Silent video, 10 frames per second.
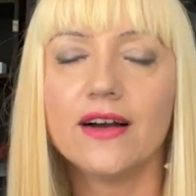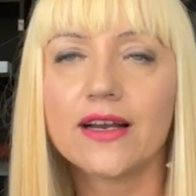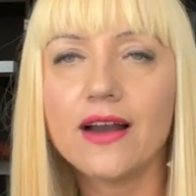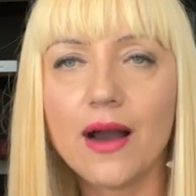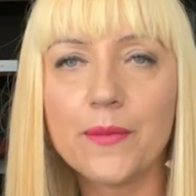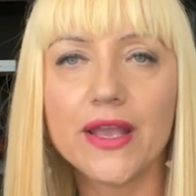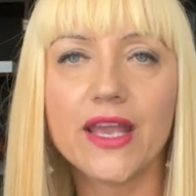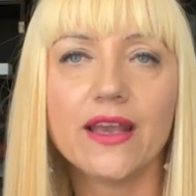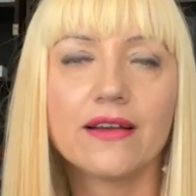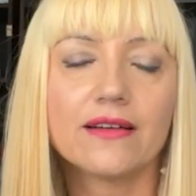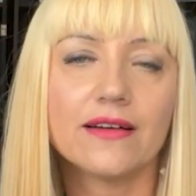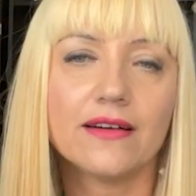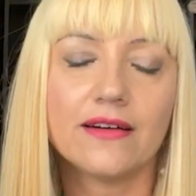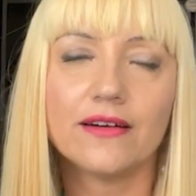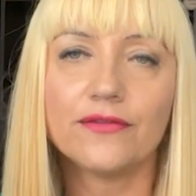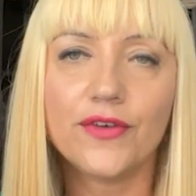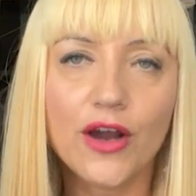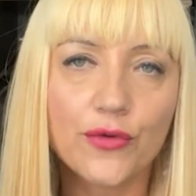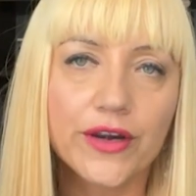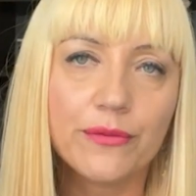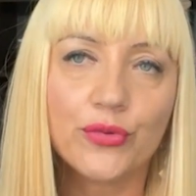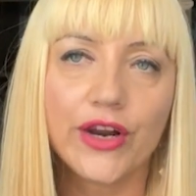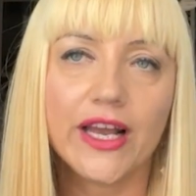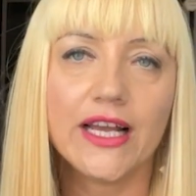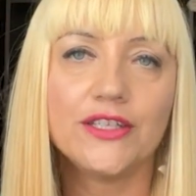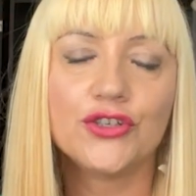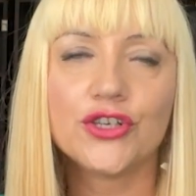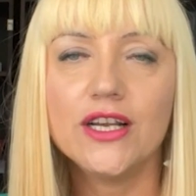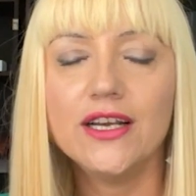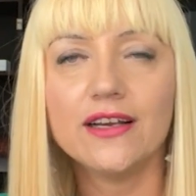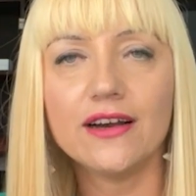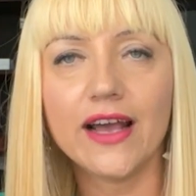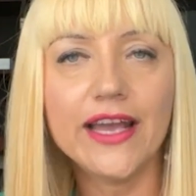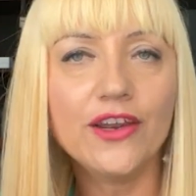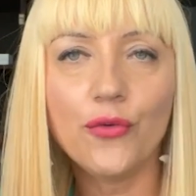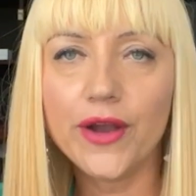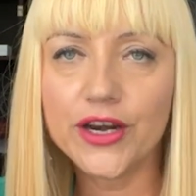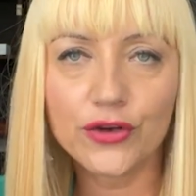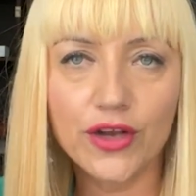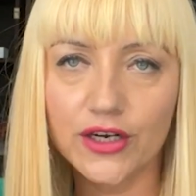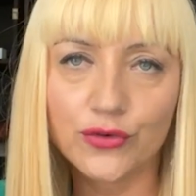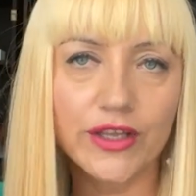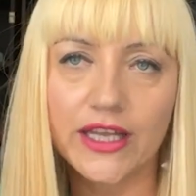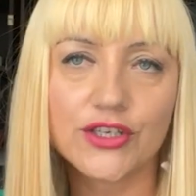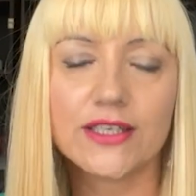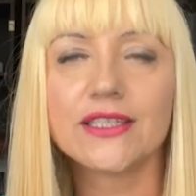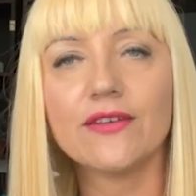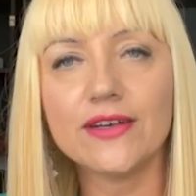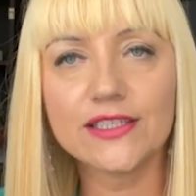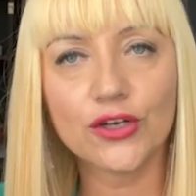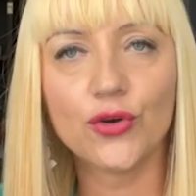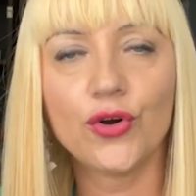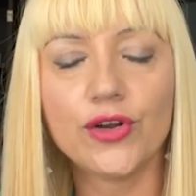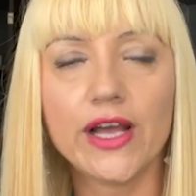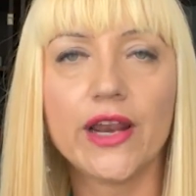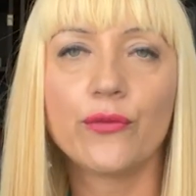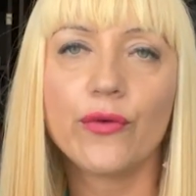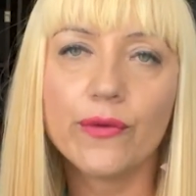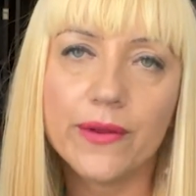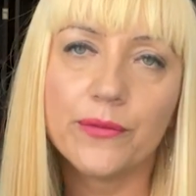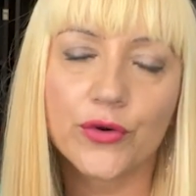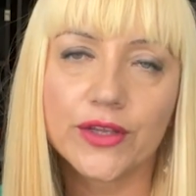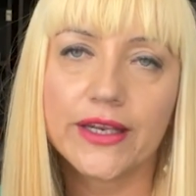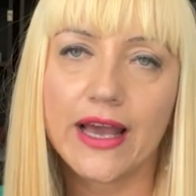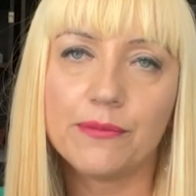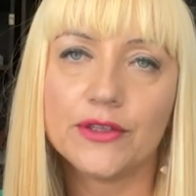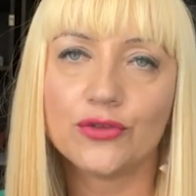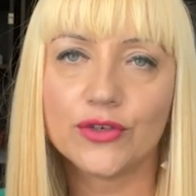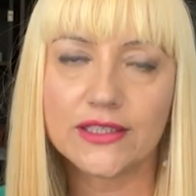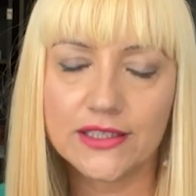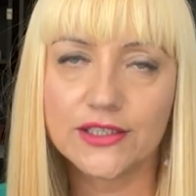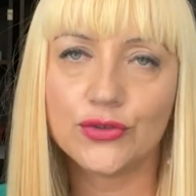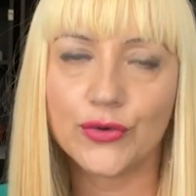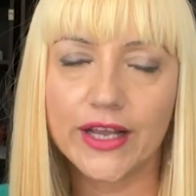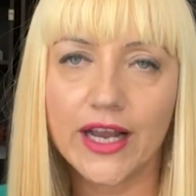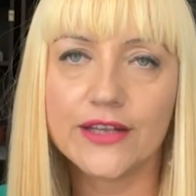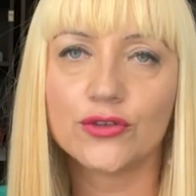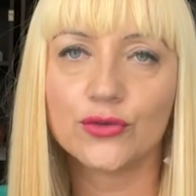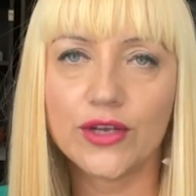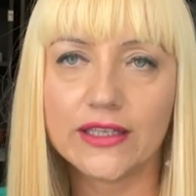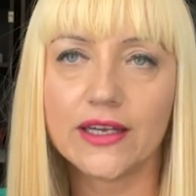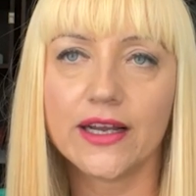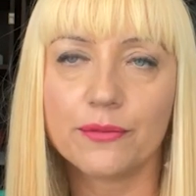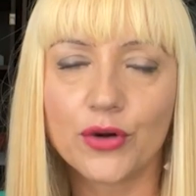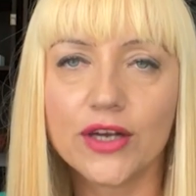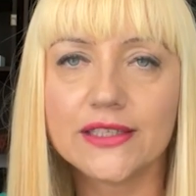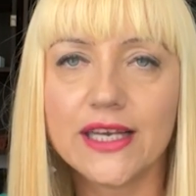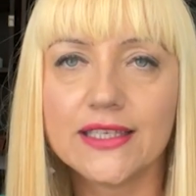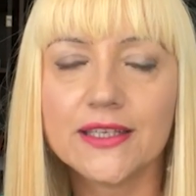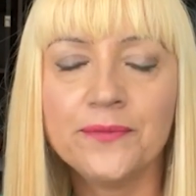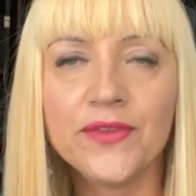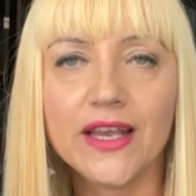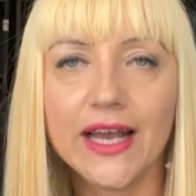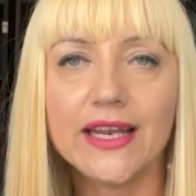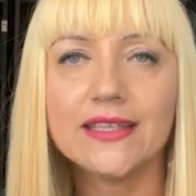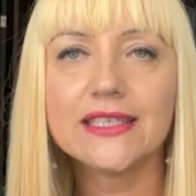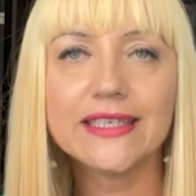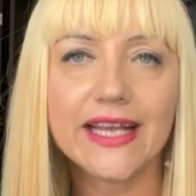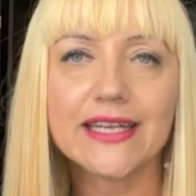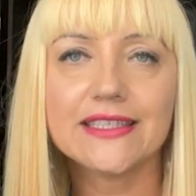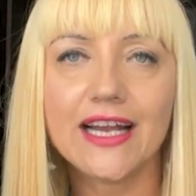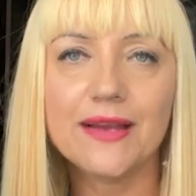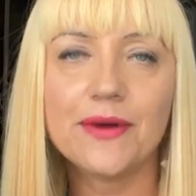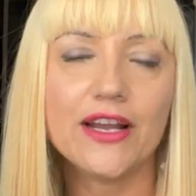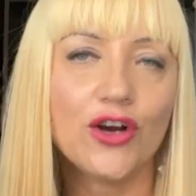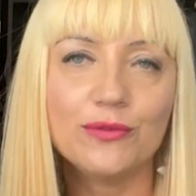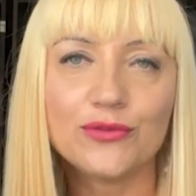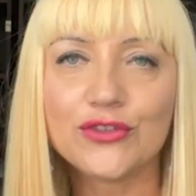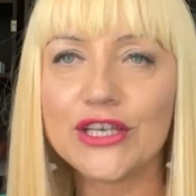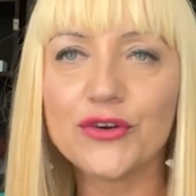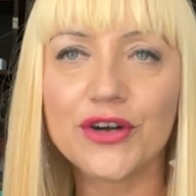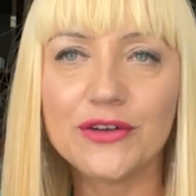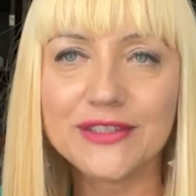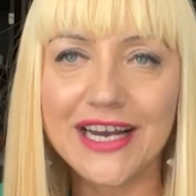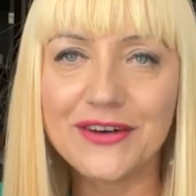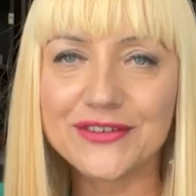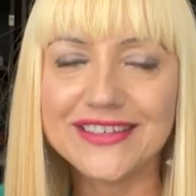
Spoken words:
Cumming, Flowery Branch, anywhere you are looking, just give us a call and we will be more than happy to assist you and guide you to the entire process. And until next time, I hope to see you around town.